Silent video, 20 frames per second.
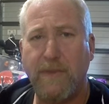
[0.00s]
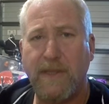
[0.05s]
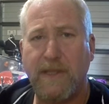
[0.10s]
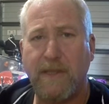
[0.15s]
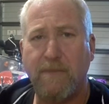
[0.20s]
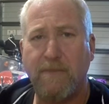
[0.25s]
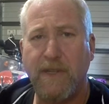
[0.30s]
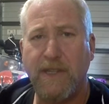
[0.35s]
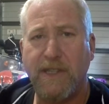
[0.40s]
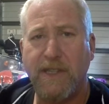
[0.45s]

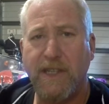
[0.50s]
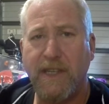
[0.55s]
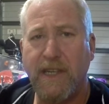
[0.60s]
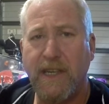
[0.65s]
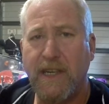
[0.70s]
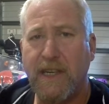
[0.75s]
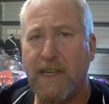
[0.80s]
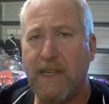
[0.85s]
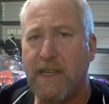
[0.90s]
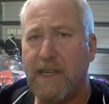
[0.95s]
Mitsubishi.
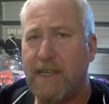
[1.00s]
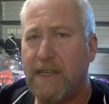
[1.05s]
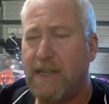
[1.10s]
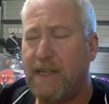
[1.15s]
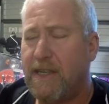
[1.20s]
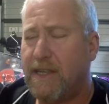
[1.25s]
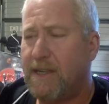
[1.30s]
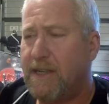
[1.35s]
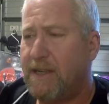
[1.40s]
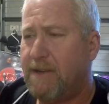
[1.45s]

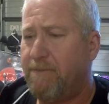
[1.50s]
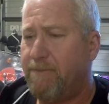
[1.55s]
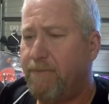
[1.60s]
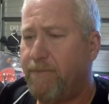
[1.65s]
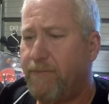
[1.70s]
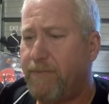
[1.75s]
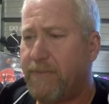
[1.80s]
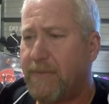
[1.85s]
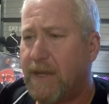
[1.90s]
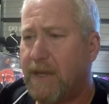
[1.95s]

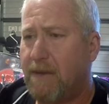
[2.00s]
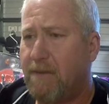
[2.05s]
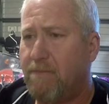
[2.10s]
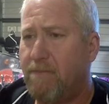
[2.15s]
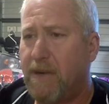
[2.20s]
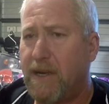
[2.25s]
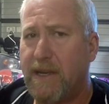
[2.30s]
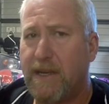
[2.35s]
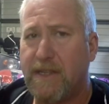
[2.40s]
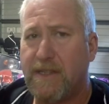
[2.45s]

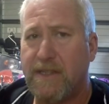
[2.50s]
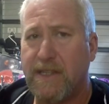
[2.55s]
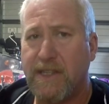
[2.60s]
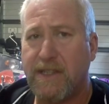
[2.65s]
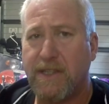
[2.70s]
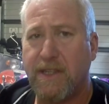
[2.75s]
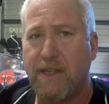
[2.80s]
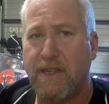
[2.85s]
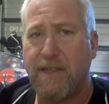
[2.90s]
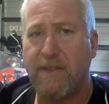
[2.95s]
But
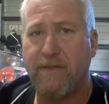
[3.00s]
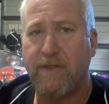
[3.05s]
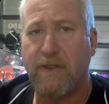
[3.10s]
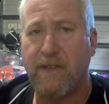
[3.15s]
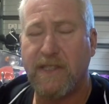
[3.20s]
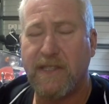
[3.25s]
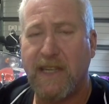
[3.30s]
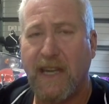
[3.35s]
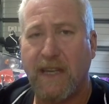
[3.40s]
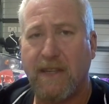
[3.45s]
essentially you've got
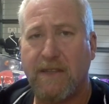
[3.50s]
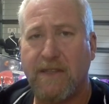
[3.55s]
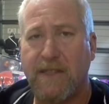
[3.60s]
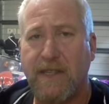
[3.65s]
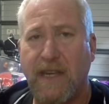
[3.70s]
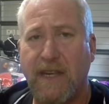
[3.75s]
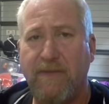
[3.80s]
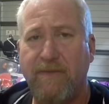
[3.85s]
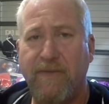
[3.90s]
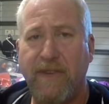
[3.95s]
exactly the
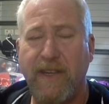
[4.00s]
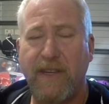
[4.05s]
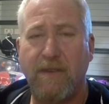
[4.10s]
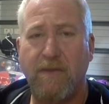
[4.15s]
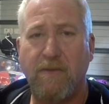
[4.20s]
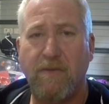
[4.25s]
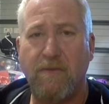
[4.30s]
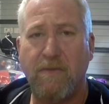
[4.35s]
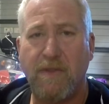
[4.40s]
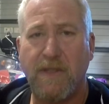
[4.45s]
same
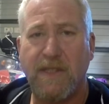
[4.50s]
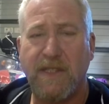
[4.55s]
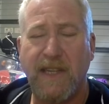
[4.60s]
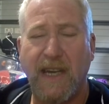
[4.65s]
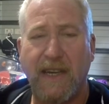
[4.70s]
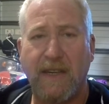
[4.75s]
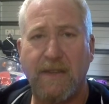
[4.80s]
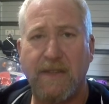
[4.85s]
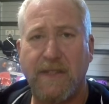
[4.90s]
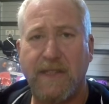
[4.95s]
vehicle with
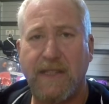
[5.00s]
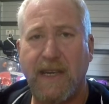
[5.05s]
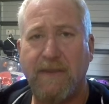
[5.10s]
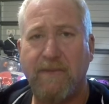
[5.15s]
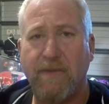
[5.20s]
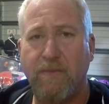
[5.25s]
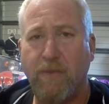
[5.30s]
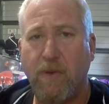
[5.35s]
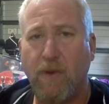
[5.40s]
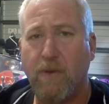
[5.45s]
exactly the
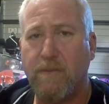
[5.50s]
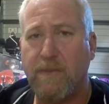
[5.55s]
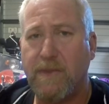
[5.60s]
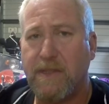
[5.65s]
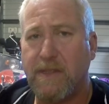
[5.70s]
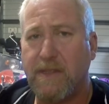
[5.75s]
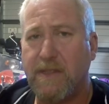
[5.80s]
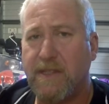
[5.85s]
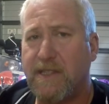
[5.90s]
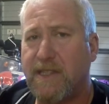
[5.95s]
same
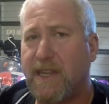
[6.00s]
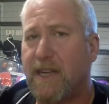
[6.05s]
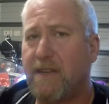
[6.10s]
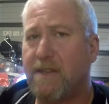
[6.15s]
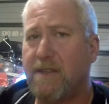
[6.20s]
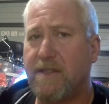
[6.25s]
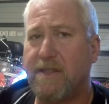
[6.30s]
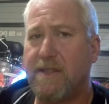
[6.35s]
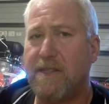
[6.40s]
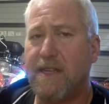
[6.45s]
appointments and
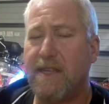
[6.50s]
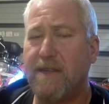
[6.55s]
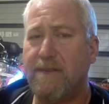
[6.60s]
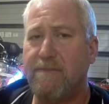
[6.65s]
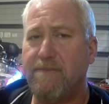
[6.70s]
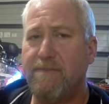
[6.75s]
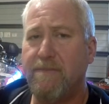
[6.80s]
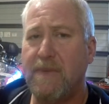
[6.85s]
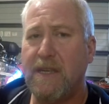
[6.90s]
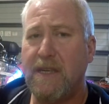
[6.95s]
exactly the
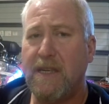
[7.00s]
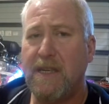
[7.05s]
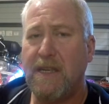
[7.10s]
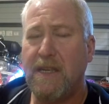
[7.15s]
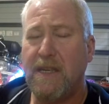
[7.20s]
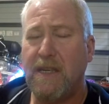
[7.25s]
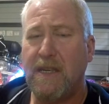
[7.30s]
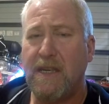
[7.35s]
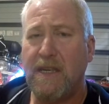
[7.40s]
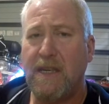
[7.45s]
same
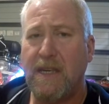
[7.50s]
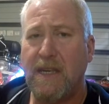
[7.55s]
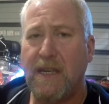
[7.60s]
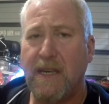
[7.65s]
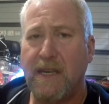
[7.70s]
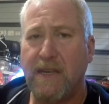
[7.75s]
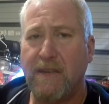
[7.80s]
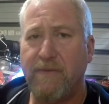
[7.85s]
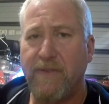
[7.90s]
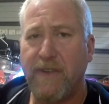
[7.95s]

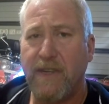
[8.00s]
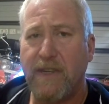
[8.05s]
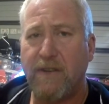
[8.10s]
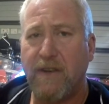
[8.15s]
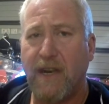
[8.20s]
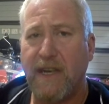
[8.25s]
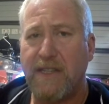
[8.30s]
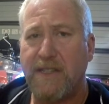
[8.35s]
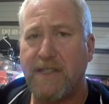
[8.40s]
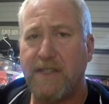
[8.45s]

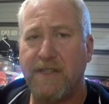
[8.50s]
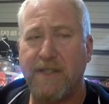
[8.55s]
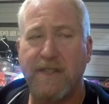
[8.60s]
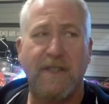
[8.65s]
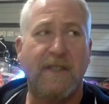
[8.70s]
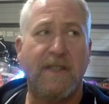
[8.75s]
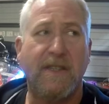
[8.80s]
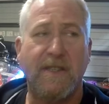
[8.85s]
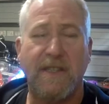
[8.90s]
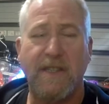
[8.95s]

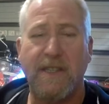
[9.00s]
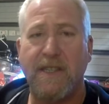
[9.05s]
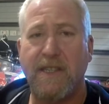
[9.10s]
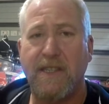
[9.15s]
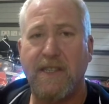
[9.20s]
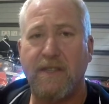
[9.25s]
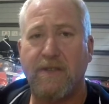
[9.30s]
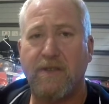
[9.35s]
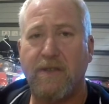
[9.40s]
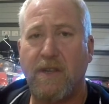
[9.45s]
configurations
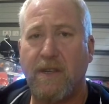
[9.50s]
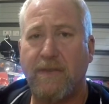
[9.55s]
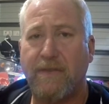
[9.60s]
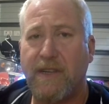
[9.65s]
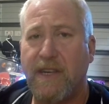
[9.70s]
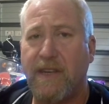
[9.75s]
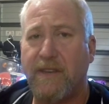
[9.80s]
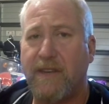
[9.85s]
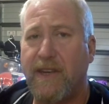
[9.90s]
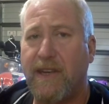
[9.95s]
sitting in the
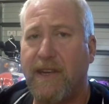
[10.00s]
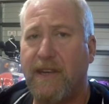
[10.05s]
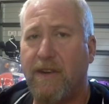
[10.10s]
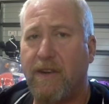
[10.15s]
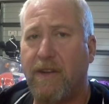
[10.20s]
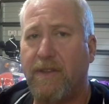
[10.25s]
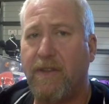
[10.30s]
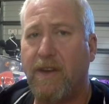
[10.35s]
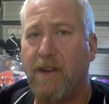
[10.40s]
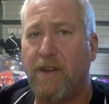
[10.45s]
driveway out there, and
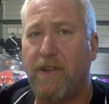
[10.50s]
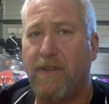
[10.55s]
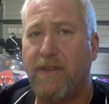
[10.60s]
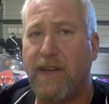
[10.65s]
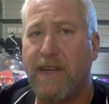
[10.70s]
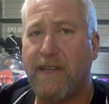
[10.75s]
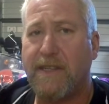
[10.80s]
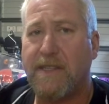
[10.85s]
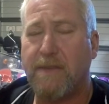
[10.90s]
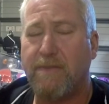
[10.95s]
I
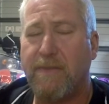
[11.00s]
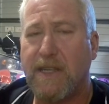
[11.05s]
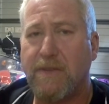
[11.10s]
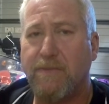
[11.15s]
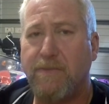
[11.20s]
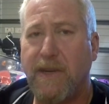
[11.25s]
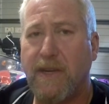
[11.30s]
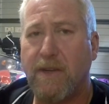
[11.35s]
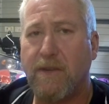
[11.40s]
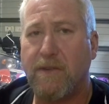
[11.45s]
think it's a
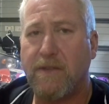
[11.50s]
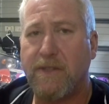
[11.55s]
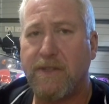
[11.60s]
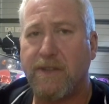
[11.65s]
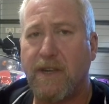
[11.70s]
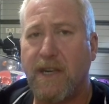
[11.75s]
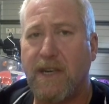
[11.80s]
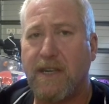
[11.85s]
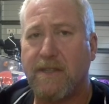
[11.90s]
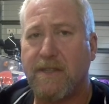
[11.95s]
much better looking
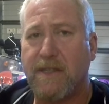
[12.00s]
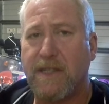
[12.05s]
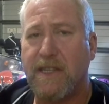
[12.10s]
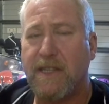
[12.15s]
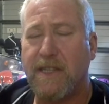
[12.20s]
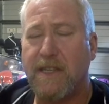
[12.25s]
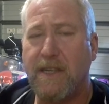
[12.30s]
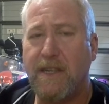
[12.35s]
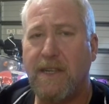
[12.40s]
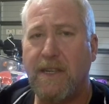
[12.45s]
truck.
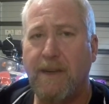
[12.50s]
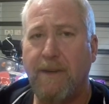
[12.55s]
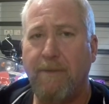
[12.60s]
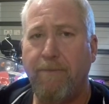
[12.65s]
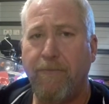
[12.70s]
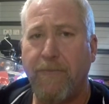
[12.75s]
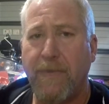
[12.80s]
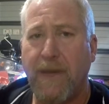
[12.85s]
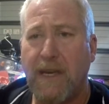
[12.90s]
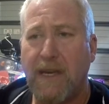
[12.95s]
So
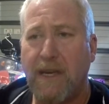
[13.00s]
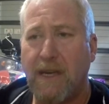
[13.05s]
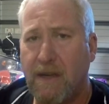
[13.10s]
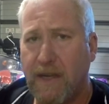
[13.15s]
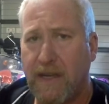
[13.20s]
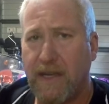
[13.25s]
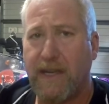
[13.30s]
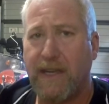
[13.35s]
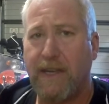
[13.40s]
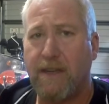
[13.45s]
I'm
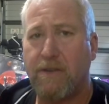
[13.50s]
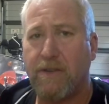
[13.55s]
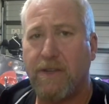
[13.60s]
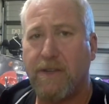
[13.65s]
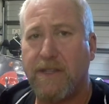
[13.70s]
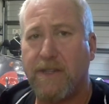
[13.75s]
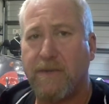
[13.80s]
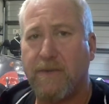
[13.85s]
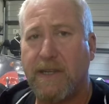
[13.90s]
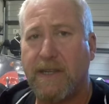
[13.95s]
going to hang on to
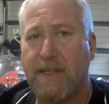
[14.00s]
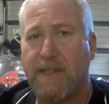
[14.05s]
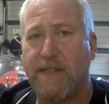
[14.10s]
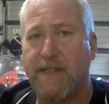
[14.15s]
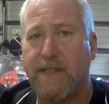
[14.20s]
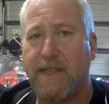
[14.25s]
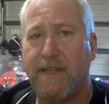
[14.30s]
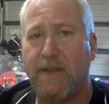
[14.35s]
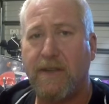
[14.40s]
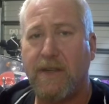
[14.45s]
this one and
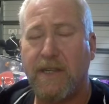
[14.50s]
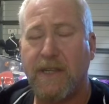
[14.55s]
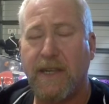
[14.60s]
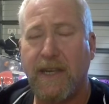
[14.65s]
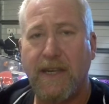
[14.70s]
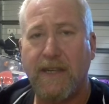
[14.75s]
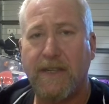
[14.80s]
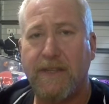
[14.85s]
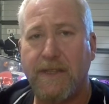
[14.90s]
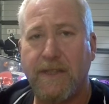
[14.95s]
see where it
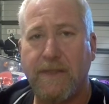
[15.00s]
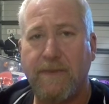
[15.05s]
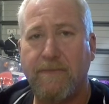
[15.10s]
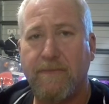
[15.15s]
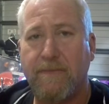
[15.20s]
goes.